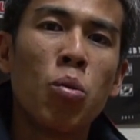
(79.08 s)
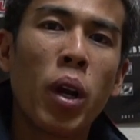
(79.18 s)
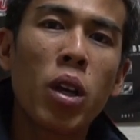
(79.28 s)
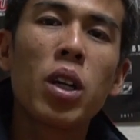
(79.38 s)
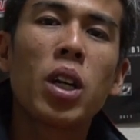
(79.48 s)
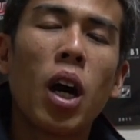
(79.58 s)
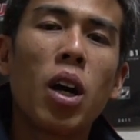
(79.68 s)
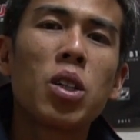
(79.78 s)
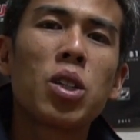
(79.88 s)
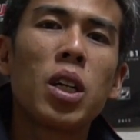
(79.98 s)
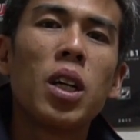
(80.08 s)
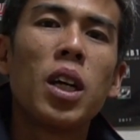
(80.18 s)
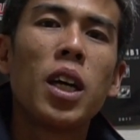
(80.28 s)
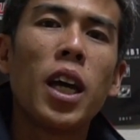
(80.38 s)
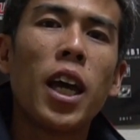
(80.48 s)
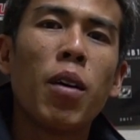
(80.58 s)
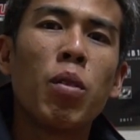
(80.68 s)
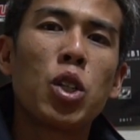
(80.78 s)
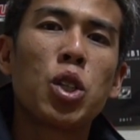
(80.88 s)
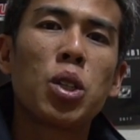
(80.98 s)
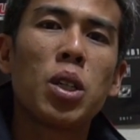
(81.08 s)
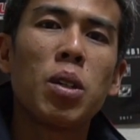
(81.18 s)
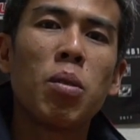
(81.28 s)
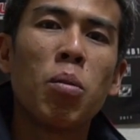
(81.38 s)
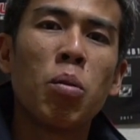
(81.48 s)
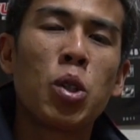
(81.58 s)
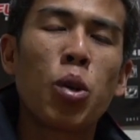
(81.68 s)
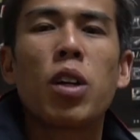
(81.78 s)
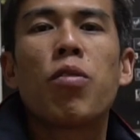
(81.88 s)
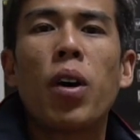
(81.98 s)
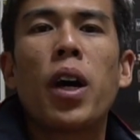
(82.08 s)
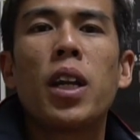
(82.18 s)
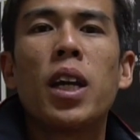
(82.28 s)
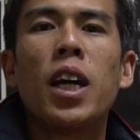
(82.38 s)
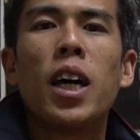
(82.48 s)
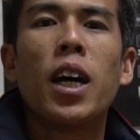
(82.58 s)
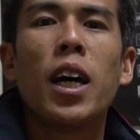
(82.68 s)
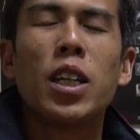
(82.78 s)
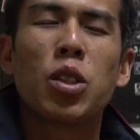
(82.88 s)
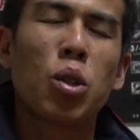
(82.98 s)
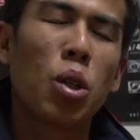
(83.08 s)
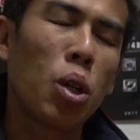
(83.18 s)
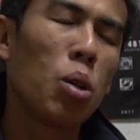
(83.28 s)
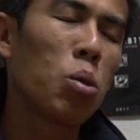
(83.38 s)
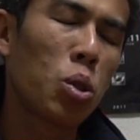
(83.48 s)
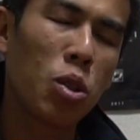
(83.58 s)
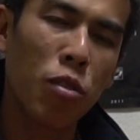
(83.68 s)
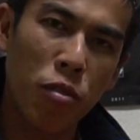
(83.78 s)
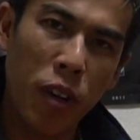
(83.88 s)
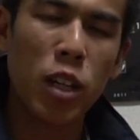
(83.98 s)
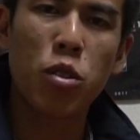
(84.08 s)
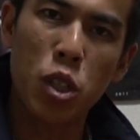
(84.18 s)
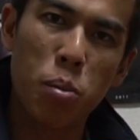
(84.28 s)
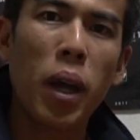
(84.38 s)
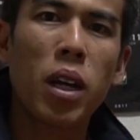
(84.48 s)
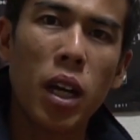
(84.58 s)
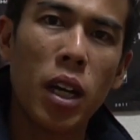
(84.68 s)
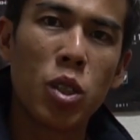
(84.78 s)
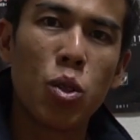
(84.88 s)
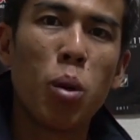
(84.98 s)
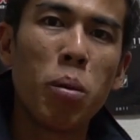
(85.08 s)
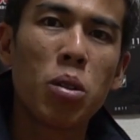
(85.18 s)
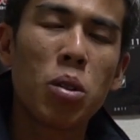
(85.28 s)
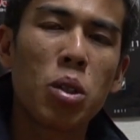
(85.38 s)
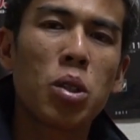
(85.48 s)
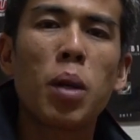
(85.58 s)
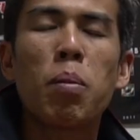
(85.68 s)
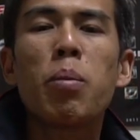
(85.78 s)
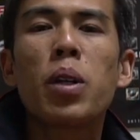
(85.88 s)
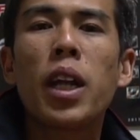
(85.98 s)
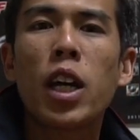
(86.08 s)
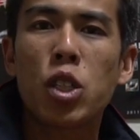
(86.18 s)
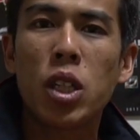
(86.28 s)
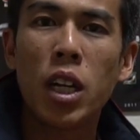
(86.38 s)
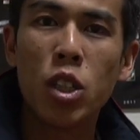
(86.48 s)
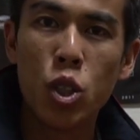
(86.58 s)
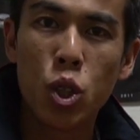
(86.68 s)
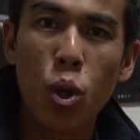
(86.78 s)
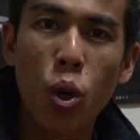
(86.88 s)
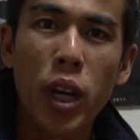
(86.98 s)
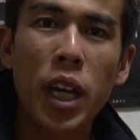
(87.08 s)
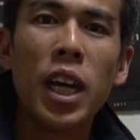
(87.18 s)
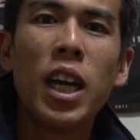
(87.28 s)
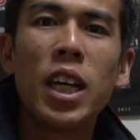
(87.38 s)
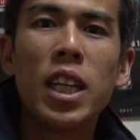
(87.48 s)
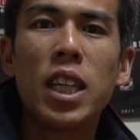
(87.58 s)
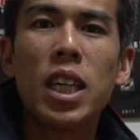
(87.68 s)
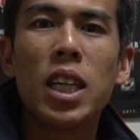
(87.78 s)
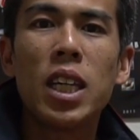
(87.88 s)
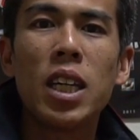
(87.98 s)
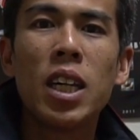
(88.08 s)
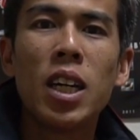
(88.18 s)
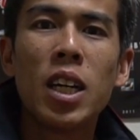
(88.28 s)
regular cars, which we try to find as close to factory spec as normal, so that people can actually enjoy the